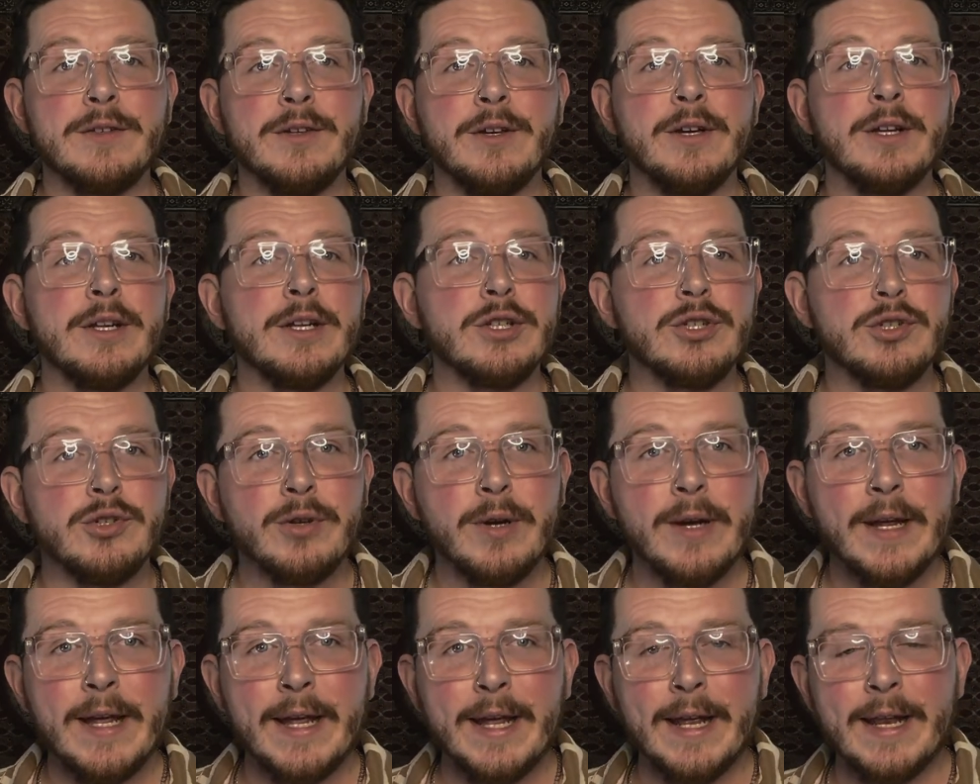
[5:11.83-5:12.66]
You're going to
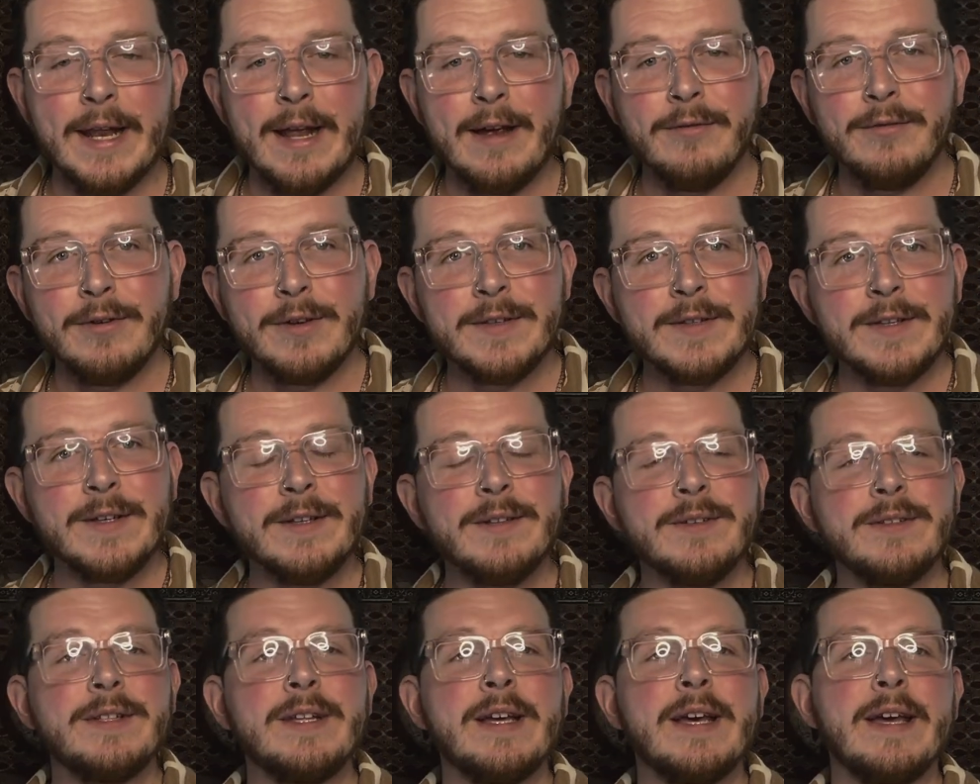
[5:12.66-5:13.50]
train every
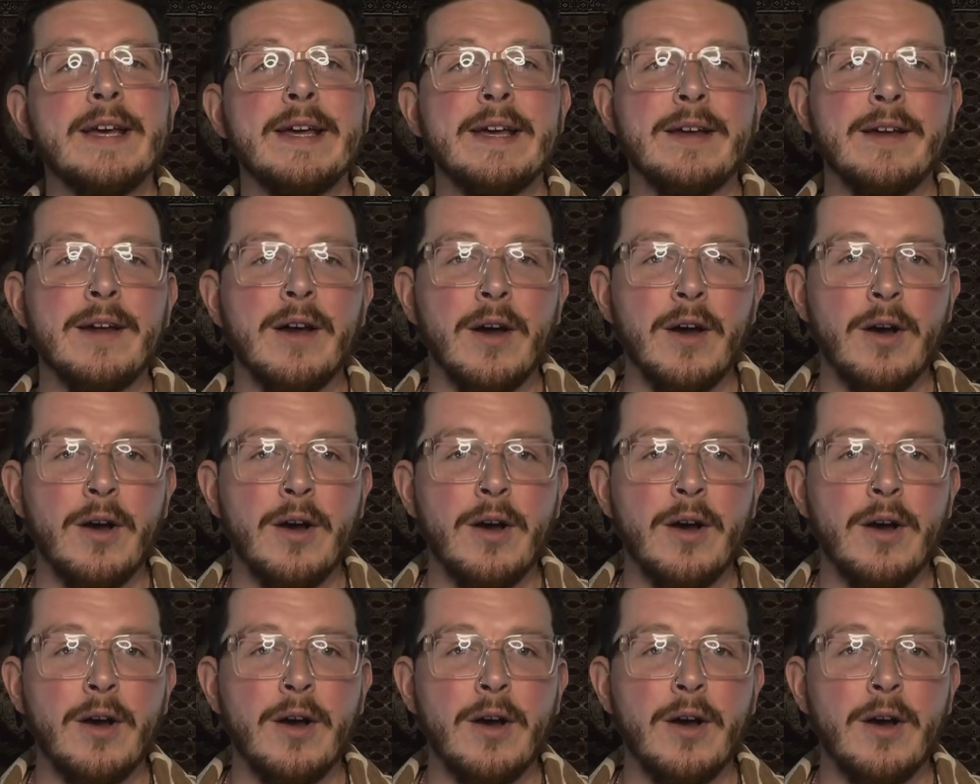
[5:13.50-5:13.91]
single day,